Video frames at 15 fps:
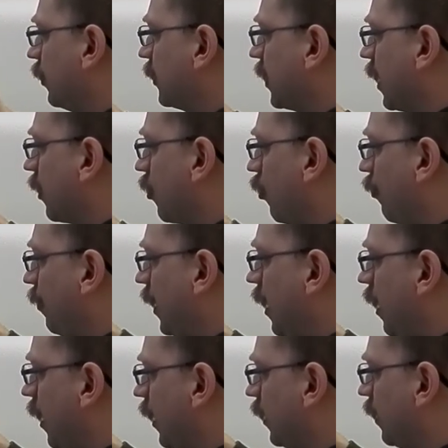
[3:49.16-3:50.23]
as I go
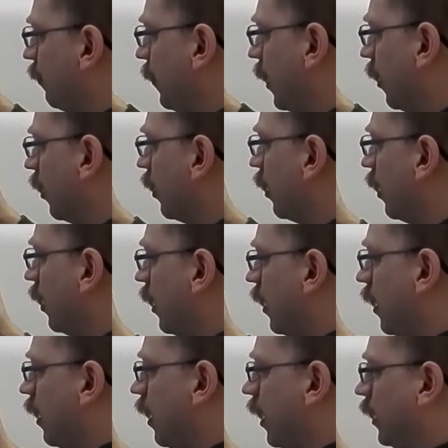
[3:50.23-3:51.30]
behind the mirror,
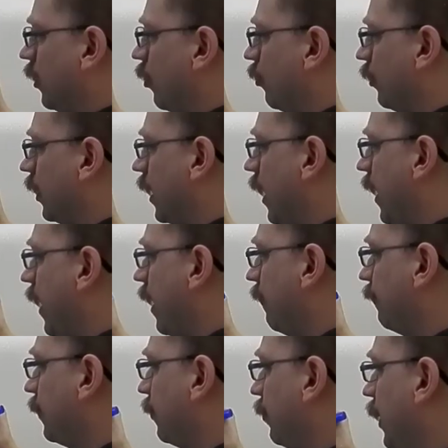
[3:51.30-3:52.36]
I know that I
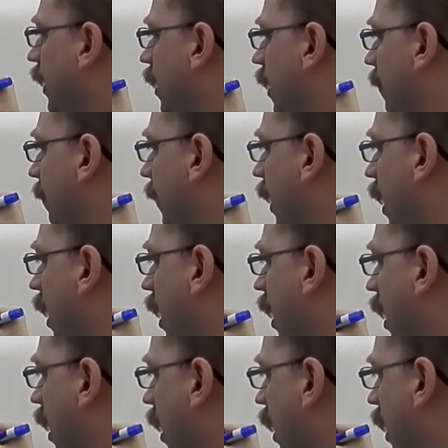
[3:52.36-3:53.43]
have to become
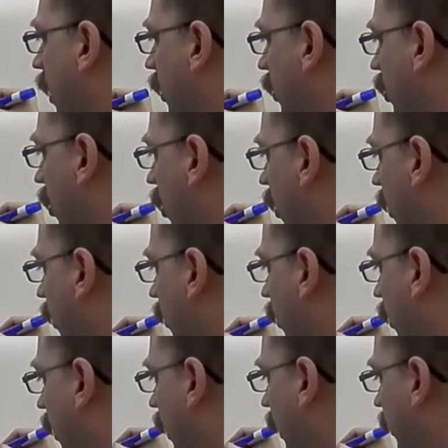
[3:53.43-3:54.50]

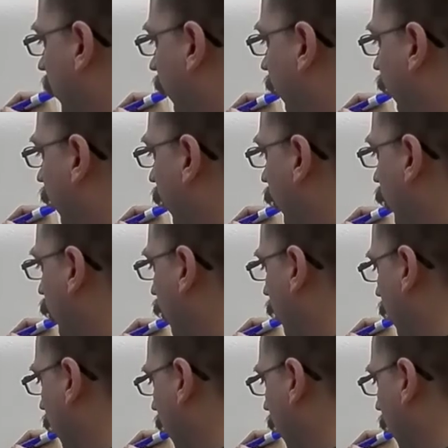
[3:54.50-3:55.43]
dotted as a virtual